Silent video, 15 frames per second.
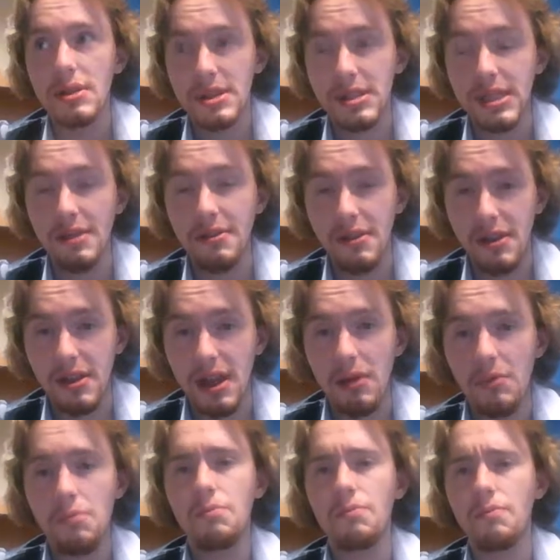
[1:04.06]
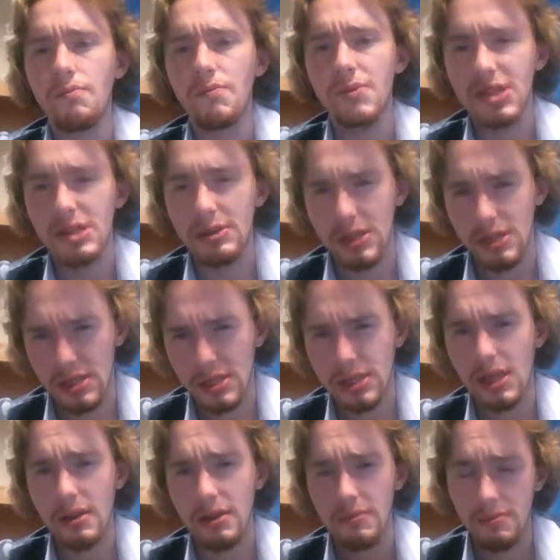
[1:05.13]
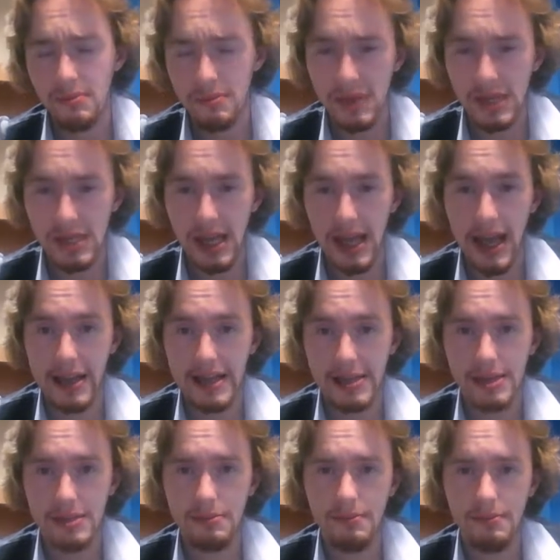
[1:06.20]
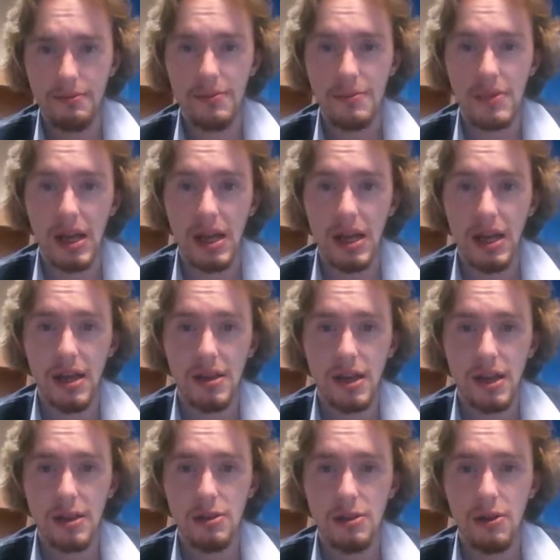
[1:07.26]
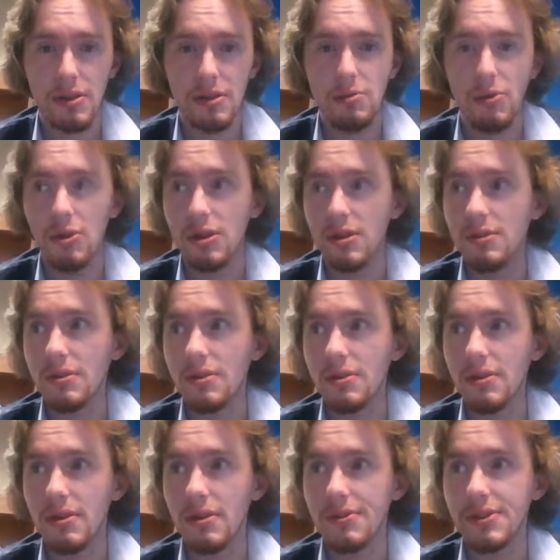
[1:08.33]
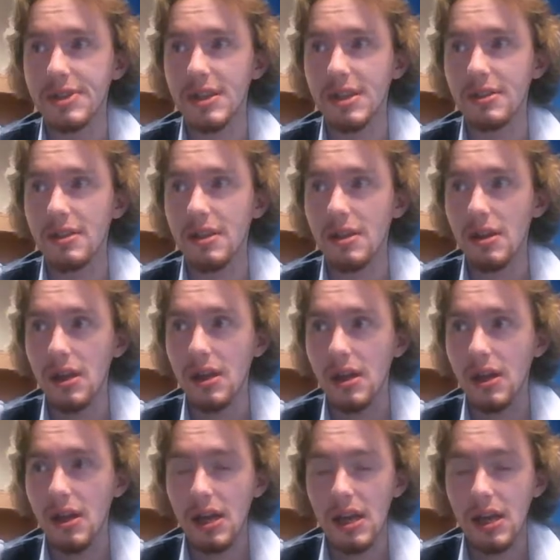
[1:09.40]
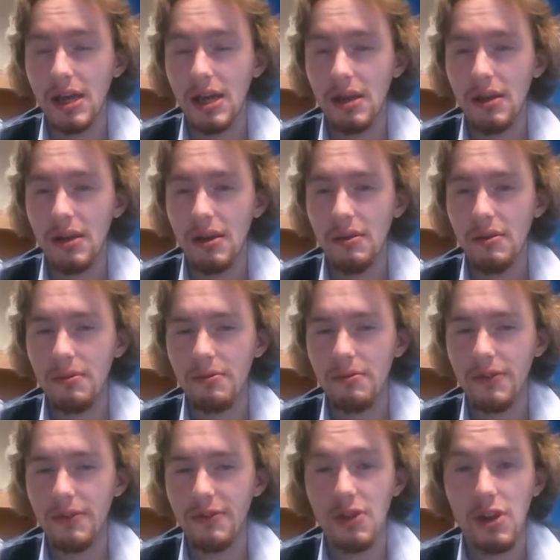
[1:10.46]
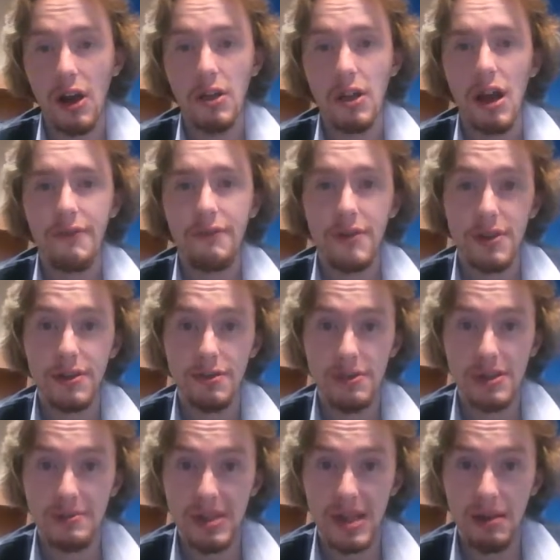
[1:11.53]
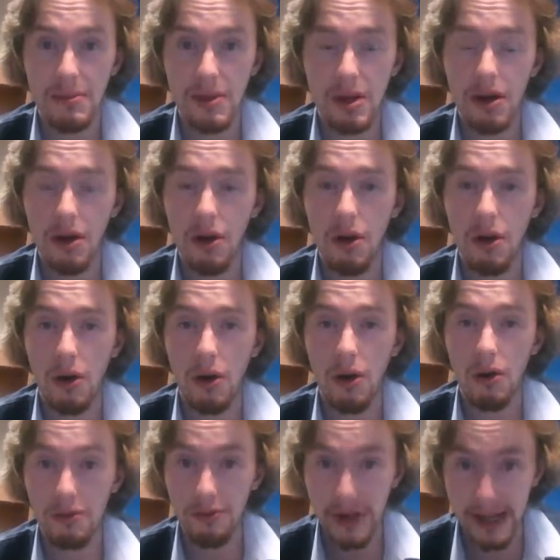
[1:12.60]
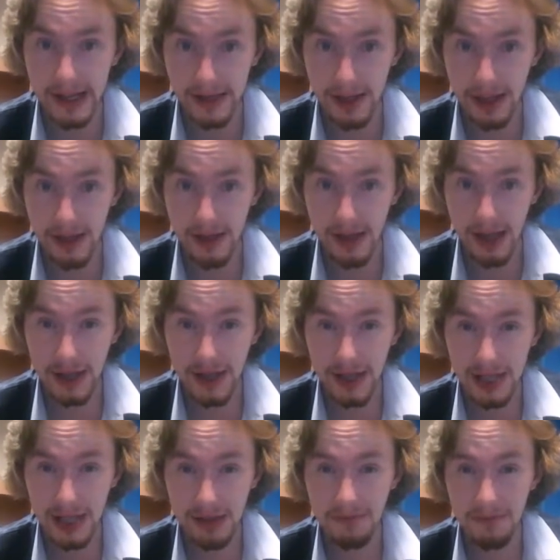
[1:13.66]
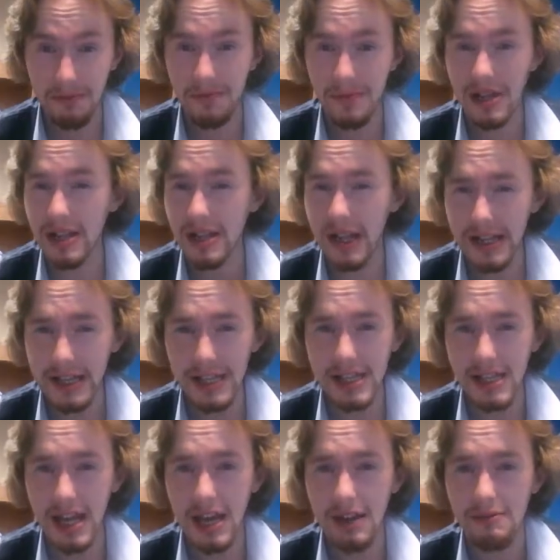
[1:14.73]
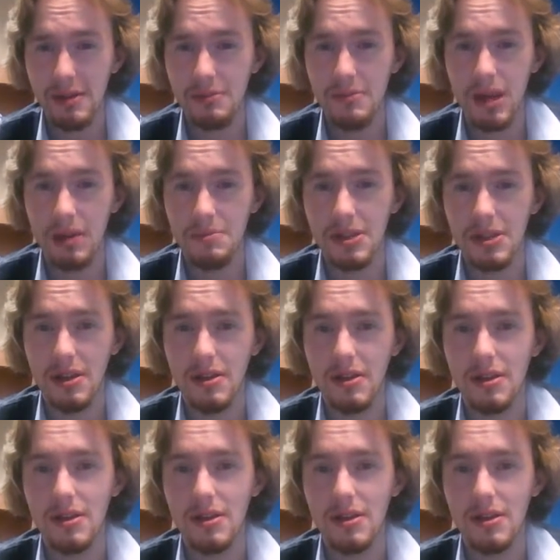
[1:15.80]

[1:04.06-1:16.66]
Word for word: It's Sunday now, so it's going to start, it's going to end uh, 9 o'clock in the morning on a Sunday. We've gone halfway through September already, and that is just bloody scary in my opinion.